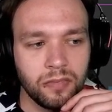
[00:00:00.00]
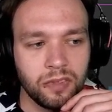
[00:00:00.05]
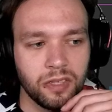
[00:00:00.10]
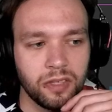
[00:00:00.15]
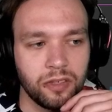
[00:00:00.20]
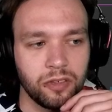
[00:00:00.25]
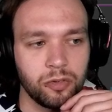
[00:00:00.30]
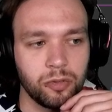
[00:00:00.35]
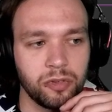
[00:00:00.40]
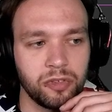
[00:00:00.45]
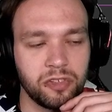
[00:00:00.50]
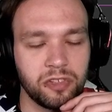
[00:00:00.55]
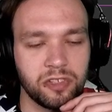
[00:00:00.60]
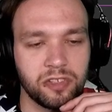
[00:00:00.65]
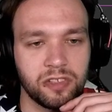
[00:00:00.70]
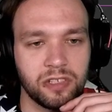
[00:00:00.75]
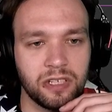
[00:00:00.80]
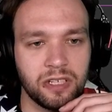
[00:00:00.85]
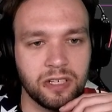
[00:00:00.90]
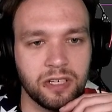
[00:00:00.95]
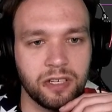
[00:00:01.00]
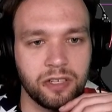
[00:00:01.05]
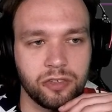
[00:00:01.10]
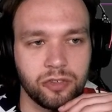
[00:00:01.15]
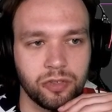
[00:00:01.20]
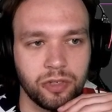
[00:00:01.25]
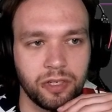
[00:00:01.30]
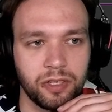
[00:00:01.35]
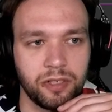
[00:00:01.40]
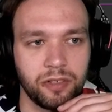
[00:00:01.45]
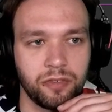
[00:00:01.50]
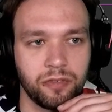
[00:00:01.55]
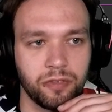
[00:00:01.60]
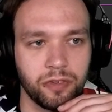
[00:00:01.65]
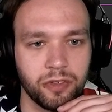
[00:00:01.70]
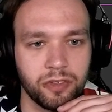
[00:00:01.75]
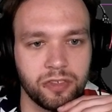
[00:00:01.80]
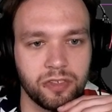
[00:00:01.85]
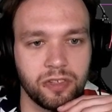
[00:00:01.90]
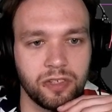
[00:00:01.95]
this was the stock I traded
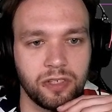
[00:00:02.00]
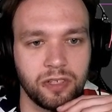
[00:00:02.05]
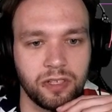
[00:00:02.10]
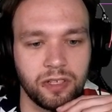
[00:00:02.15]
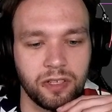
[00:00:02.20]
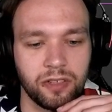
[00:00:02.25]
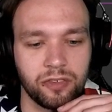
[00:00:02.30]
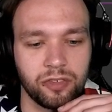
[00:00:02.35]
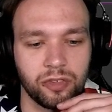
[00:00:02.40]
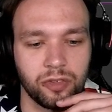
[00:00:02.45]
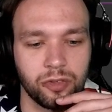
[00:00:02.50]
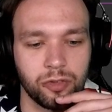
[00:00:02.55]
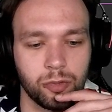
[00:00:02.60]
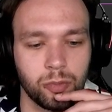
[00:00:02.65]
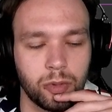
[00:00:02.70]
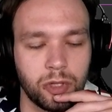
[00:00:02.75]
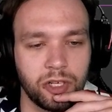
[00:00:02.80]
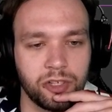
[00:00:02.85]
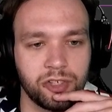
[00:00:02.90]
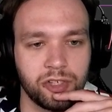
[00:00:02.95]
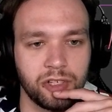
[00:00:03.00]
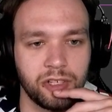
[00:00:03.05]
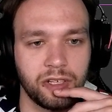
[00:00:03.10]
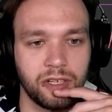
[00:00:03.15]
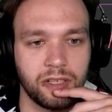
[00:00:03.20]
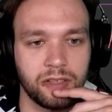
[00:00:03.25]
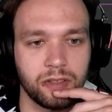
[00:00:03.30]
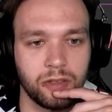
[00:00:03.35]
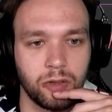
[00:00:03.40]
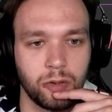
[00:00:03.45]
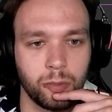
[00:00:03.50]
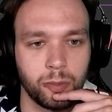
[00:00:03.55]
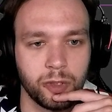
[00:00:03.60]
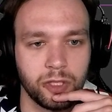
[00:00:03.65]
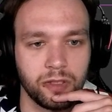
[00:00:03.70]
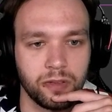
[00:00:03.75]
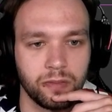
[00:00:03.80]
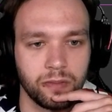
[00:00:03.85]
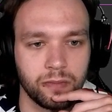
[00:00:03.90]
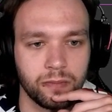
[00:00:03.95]
first in the day, so I was watching it at the
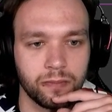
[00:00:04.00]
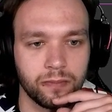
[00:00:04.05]
open.